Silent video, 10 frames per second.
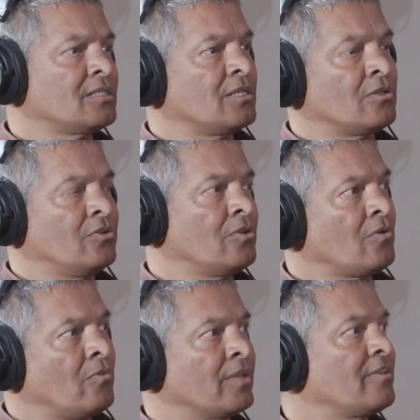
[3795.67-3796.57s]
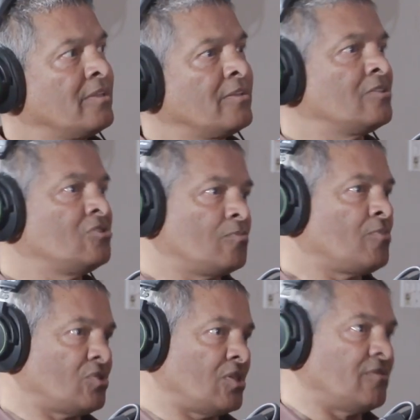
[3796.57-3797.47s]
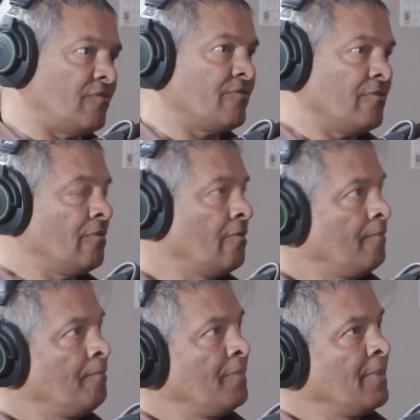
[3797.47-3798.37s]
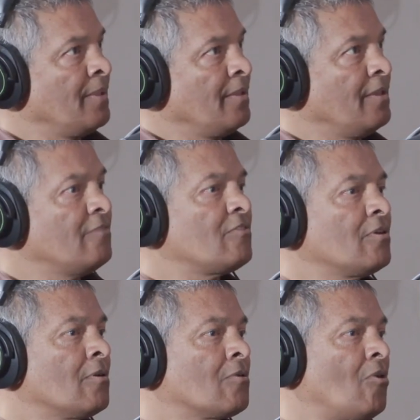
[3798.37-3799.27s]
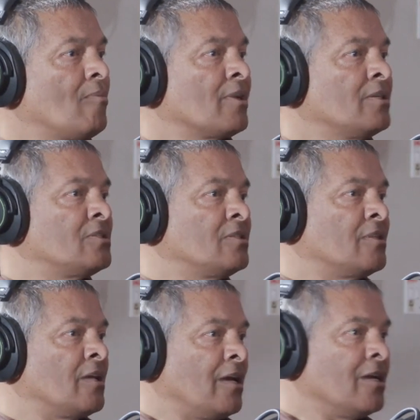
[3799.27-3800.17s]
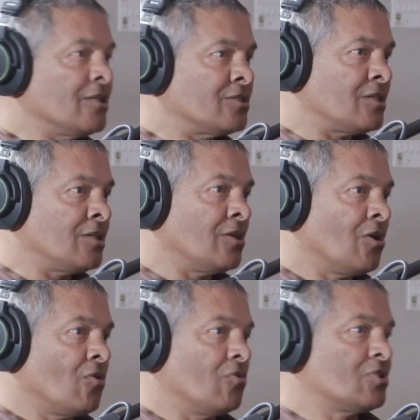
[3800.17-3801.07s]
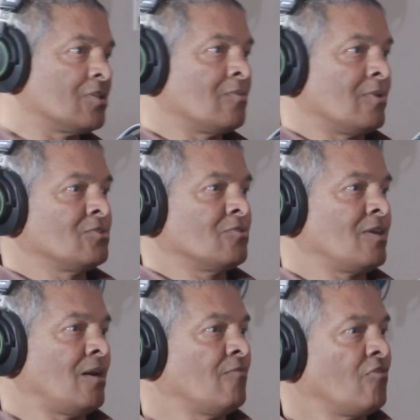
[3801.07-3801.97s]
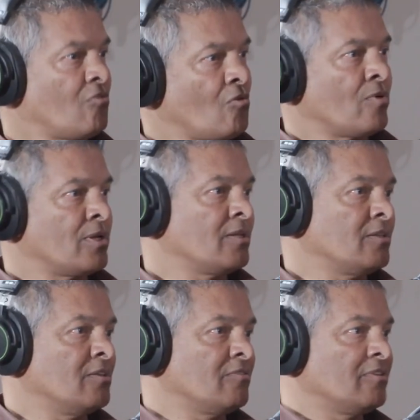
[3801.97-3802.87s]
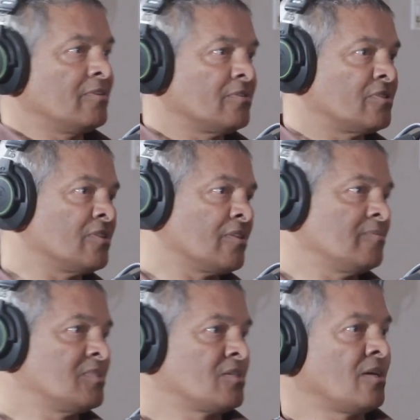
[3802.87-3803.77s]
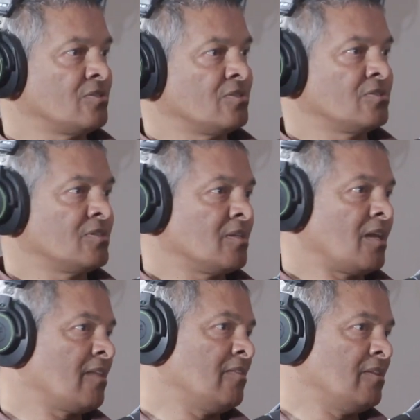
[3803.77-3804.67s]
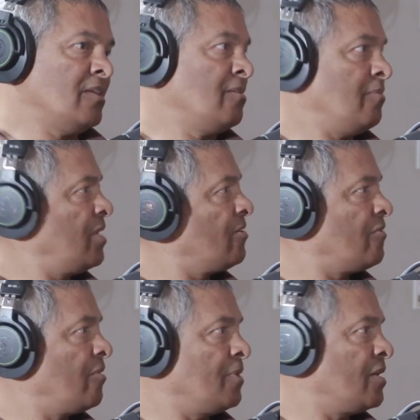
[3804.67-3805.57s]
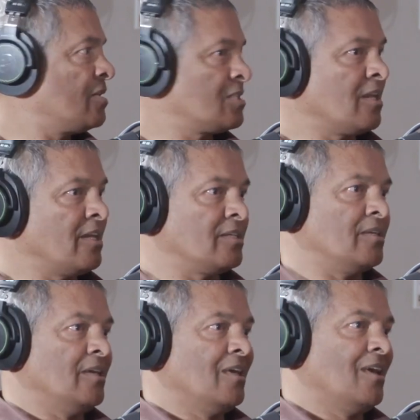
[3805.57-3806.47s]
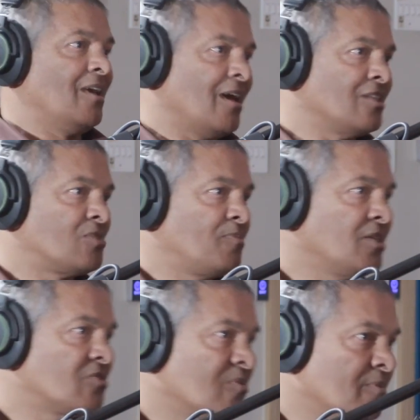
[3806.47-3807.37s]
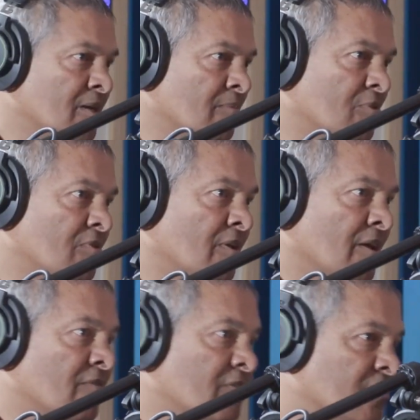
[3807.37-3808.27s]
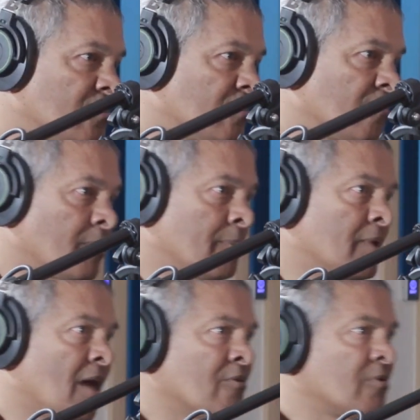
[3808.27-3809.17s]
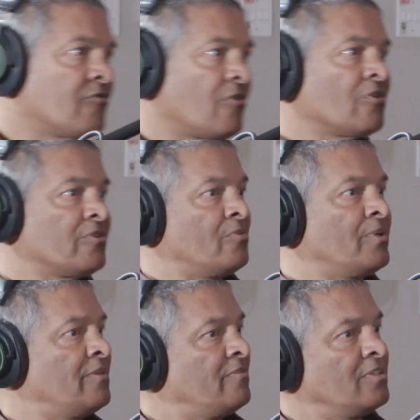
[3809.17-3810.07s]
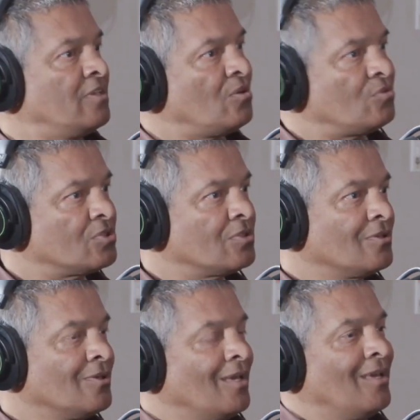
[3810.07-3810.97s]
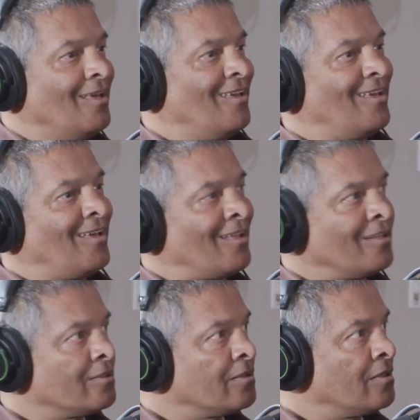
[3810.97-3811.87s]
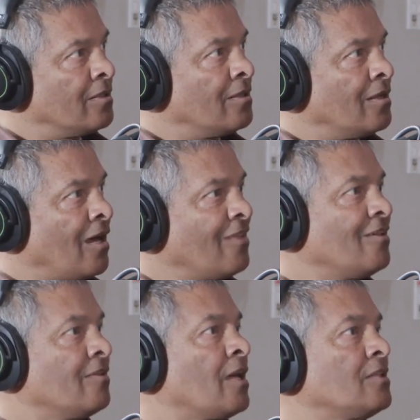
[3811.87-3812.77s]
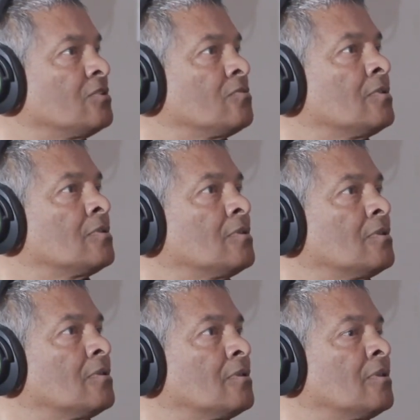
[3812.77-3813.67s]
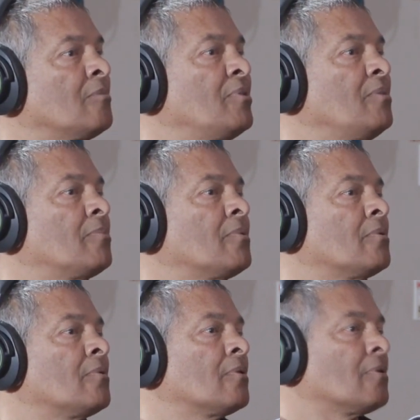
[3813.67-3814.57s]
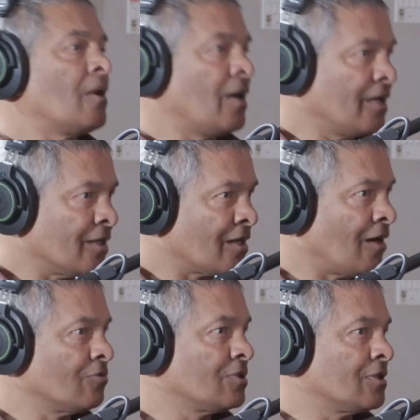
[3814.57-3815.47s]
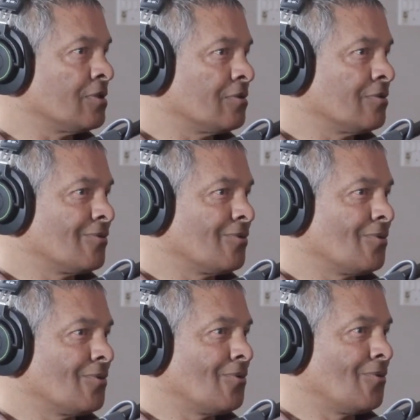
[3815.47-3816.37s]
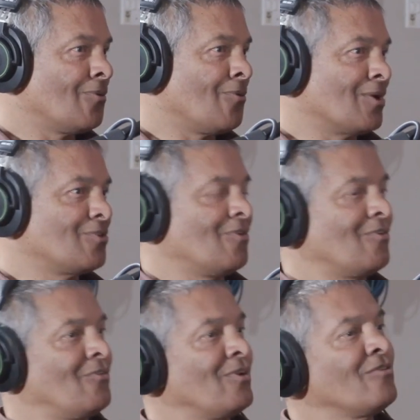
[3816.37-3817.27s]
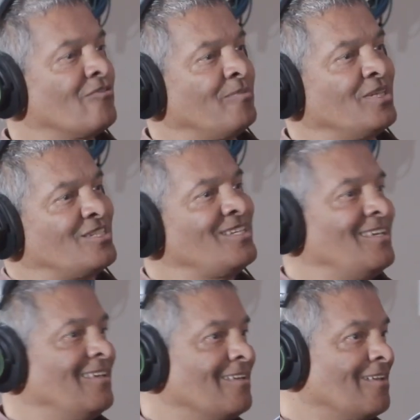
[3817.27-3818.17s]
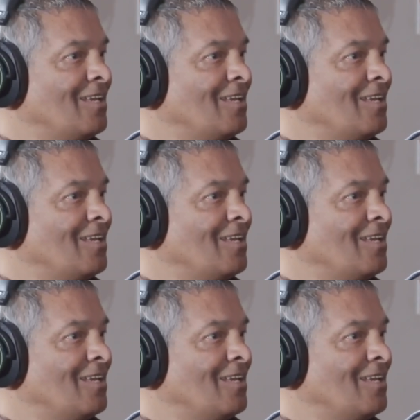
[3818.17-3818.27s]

I said, you know, one thing that is positive. If there are comrades in the ANC who still want to come forward under difficult circumstances, and like they did, many of them years later, and speak to me and put the evidence of people, I will follow it wherever it goes. And I think that is what the people I encounter who want to get rid of me see.